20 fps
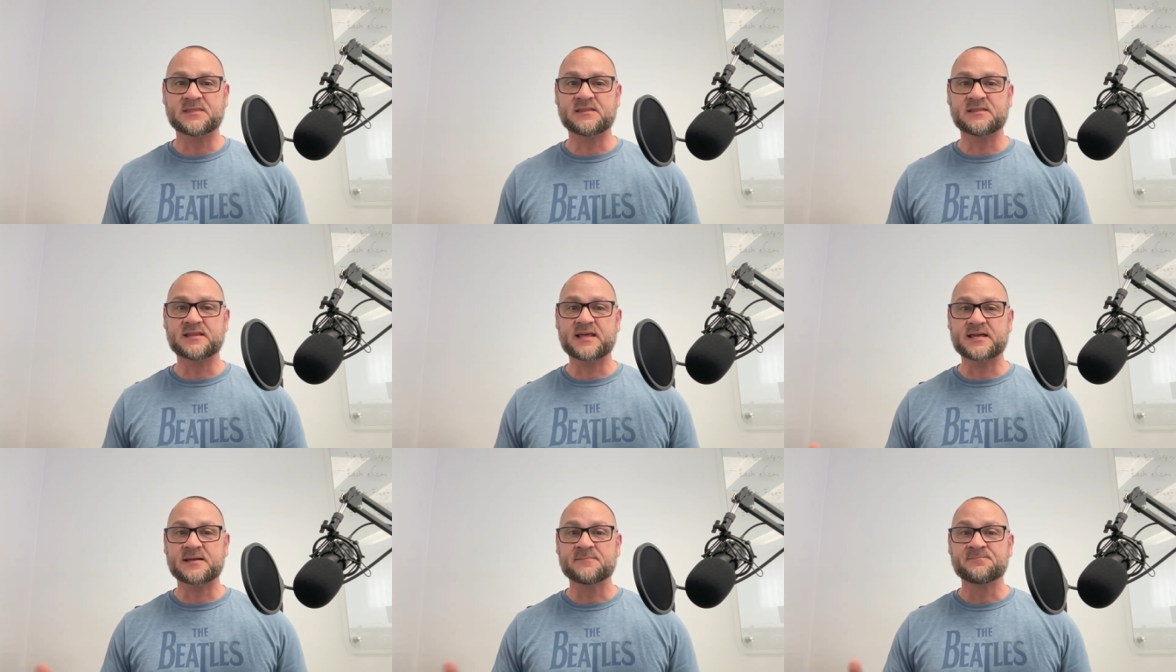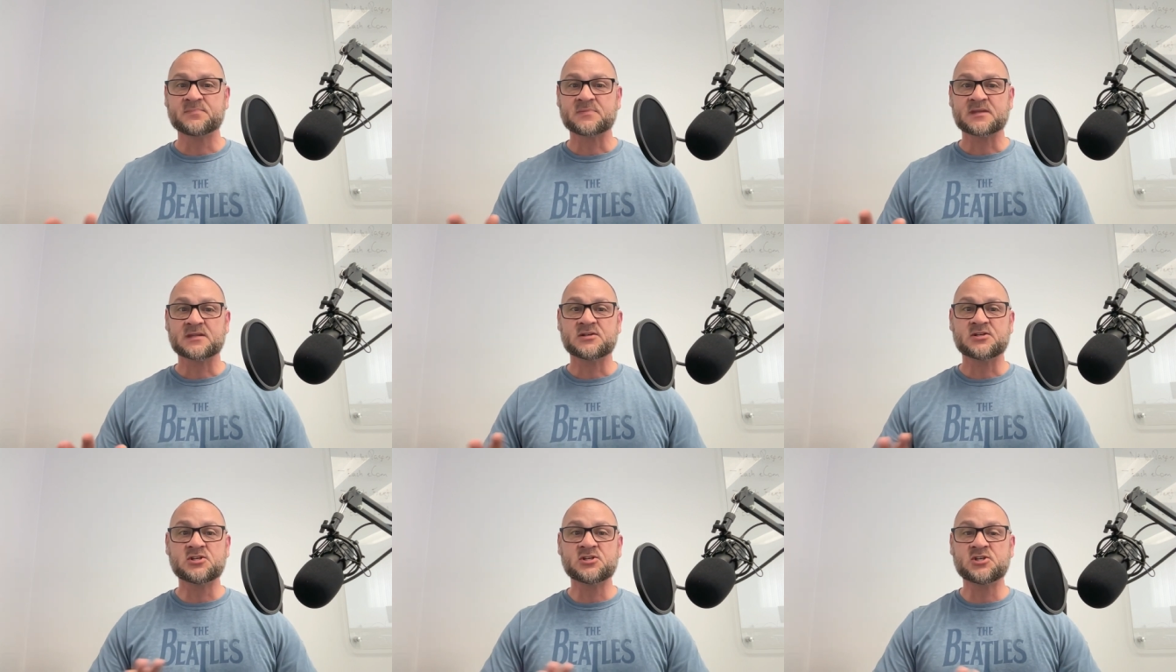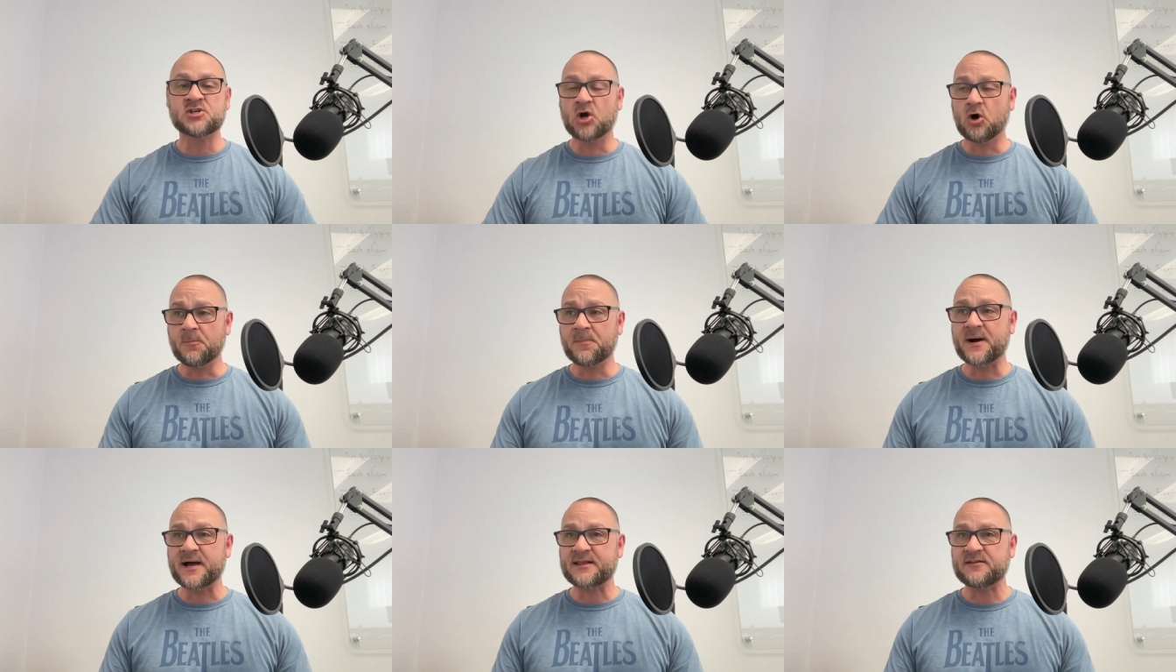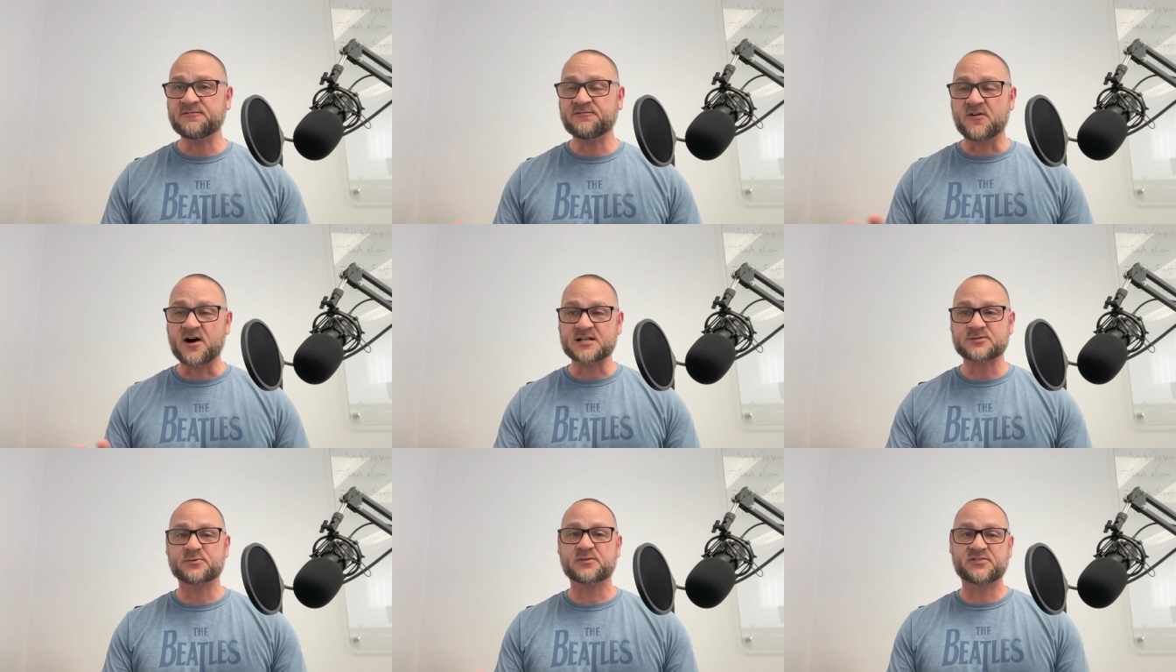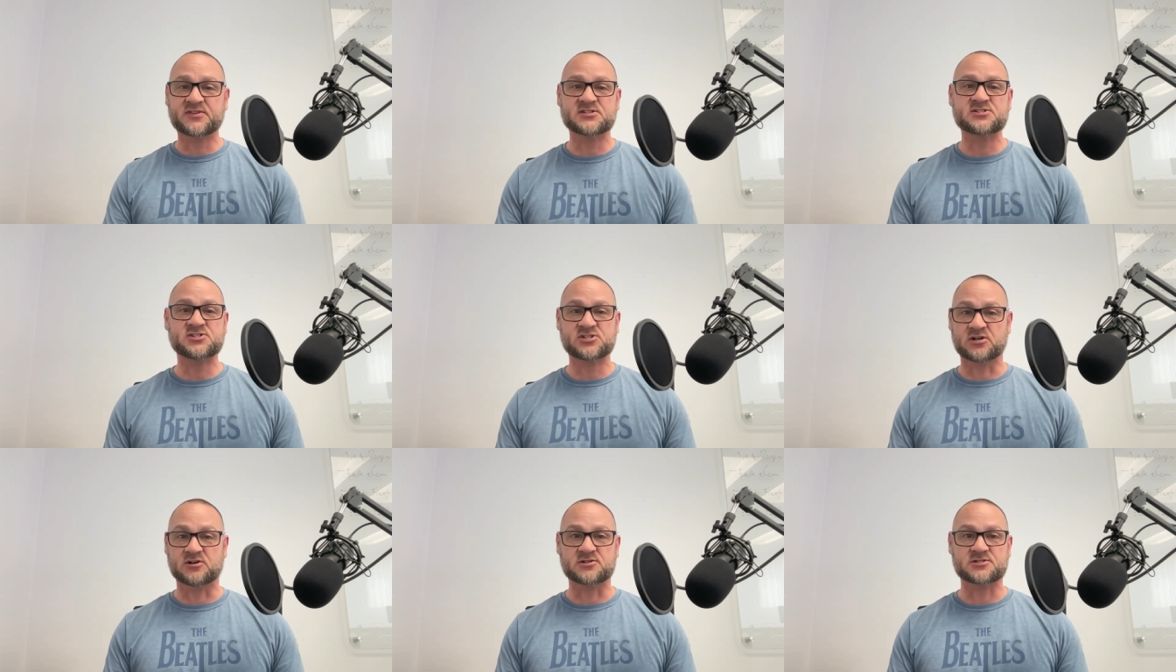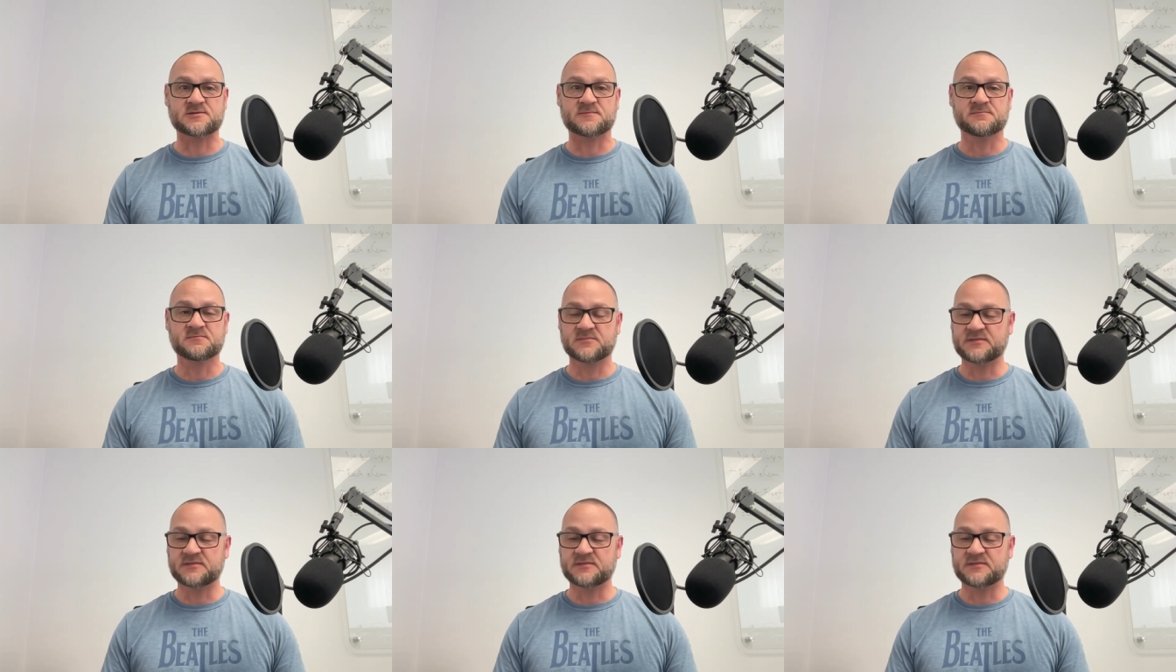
Like, nobody fucked with this church.